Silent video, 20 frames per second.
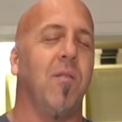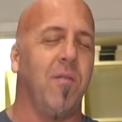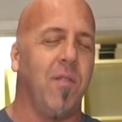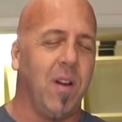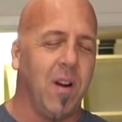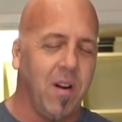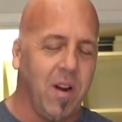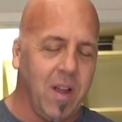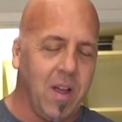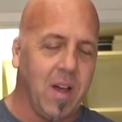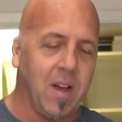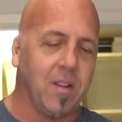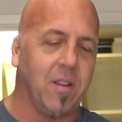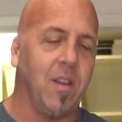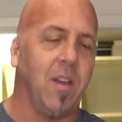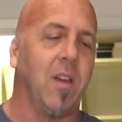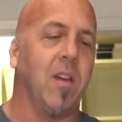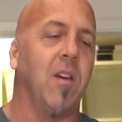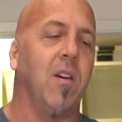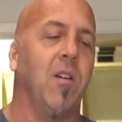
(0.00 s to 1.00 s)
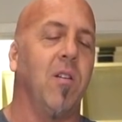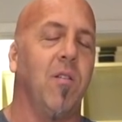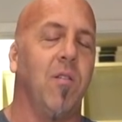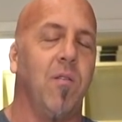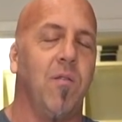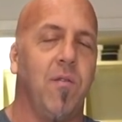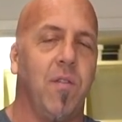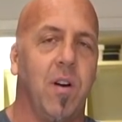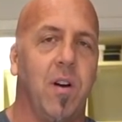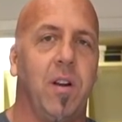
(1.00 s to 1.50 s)
very hectic,
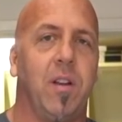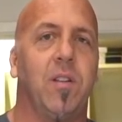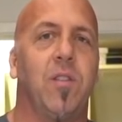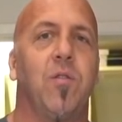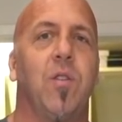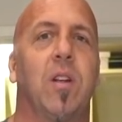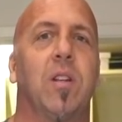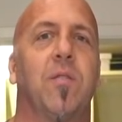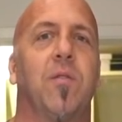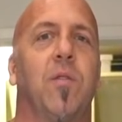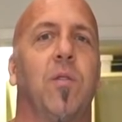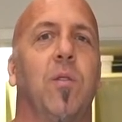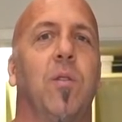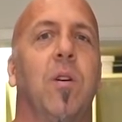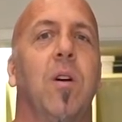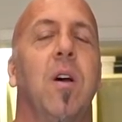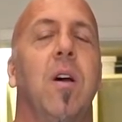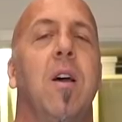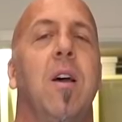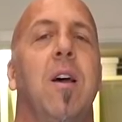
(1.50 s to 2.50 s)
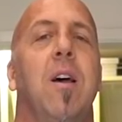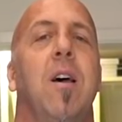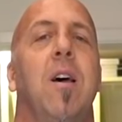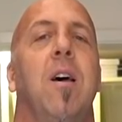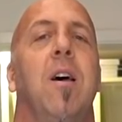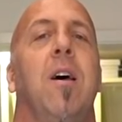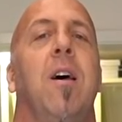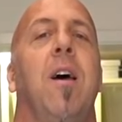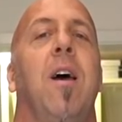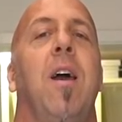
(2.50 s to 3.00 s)
very stressful.
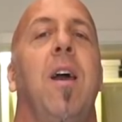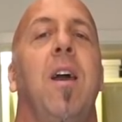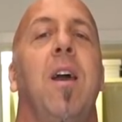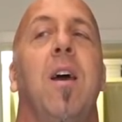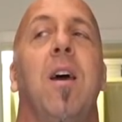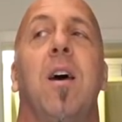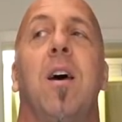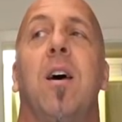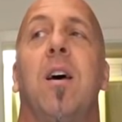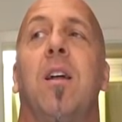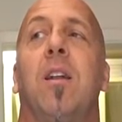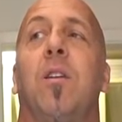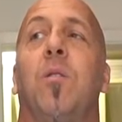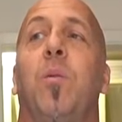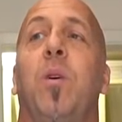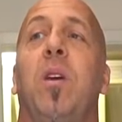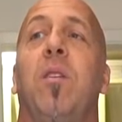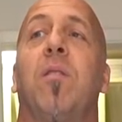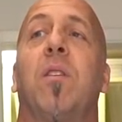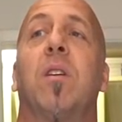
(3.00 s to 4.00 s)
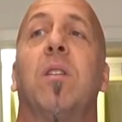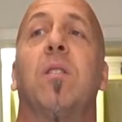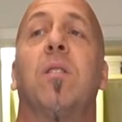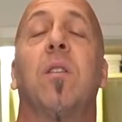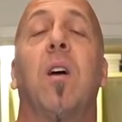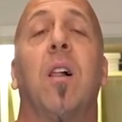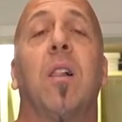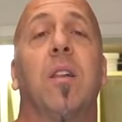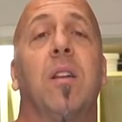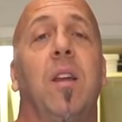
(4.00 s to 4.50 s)
And we've
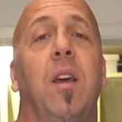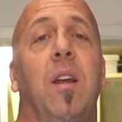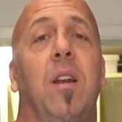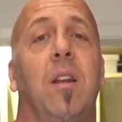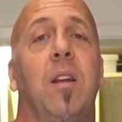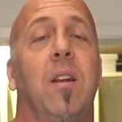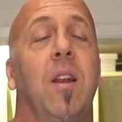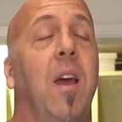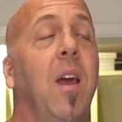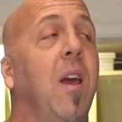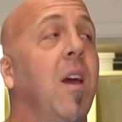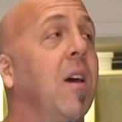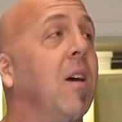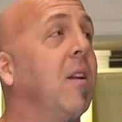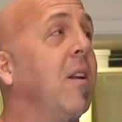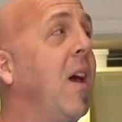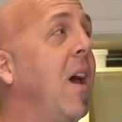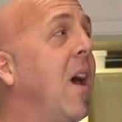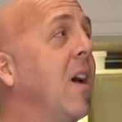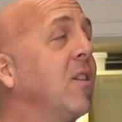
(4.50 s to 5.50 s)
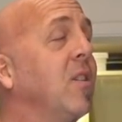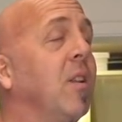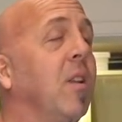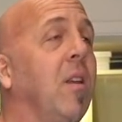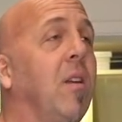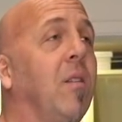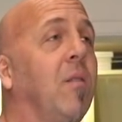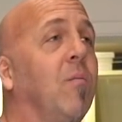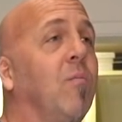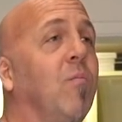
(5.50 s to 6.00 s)
consolidated and
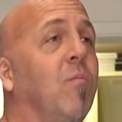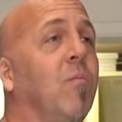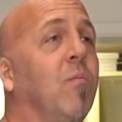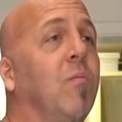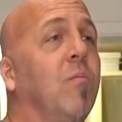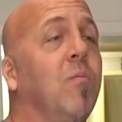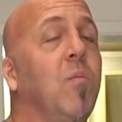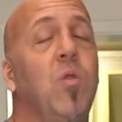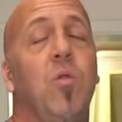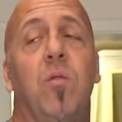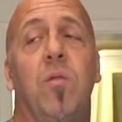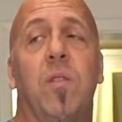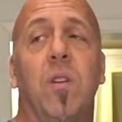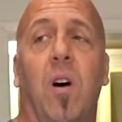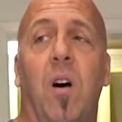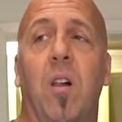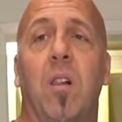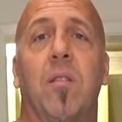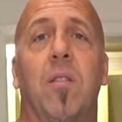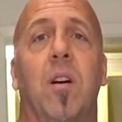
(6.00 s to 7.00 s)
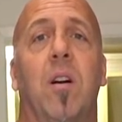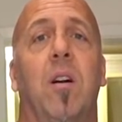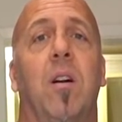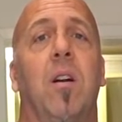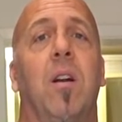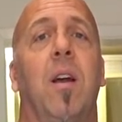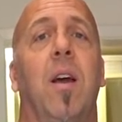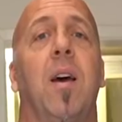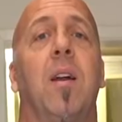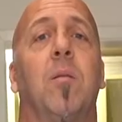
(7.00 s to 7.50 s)
actually moved all of our
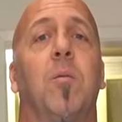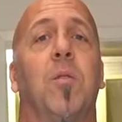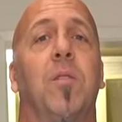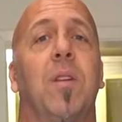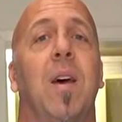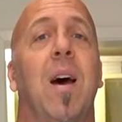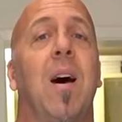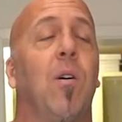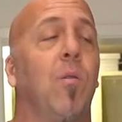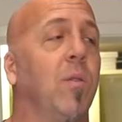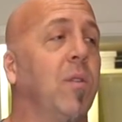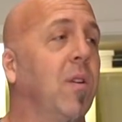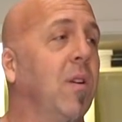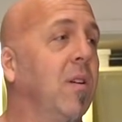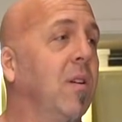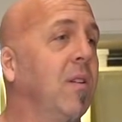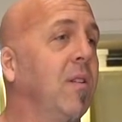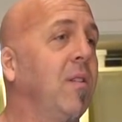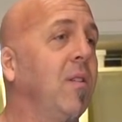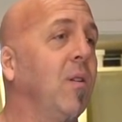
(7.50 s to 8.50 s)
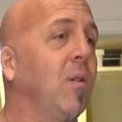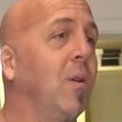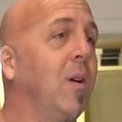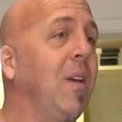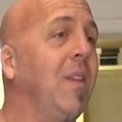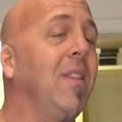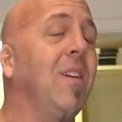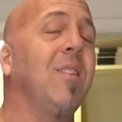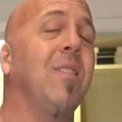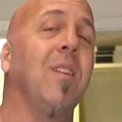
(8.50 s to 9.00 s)
animals out. So
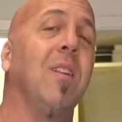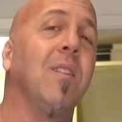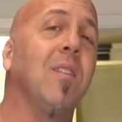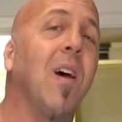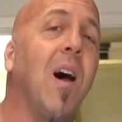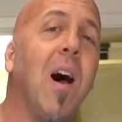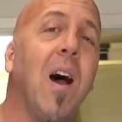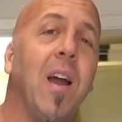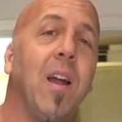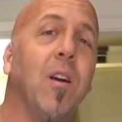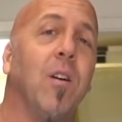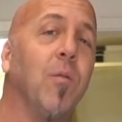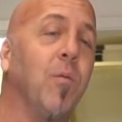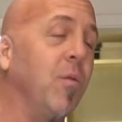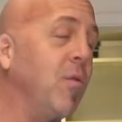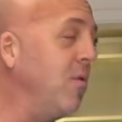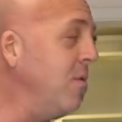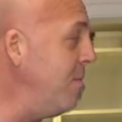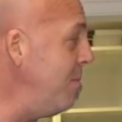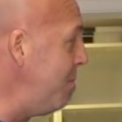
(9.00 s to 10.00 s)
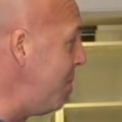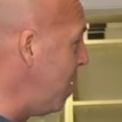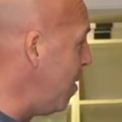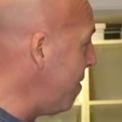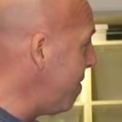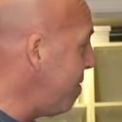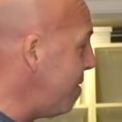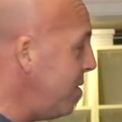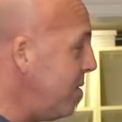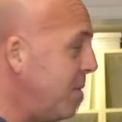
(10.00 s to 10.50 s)
in this entire room,
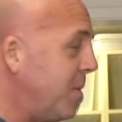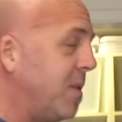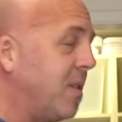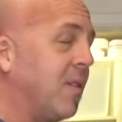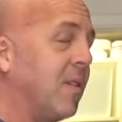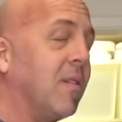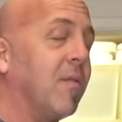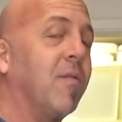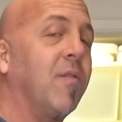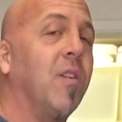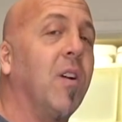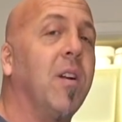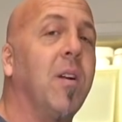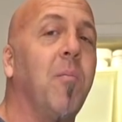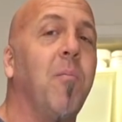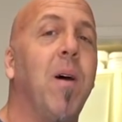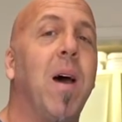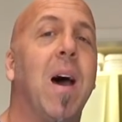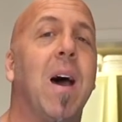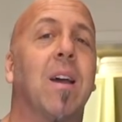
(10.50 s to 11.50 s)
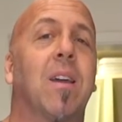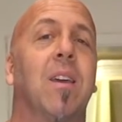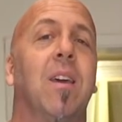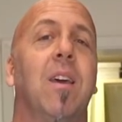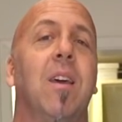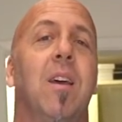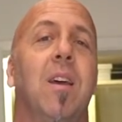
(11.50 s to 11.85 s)
both rooms, front and back,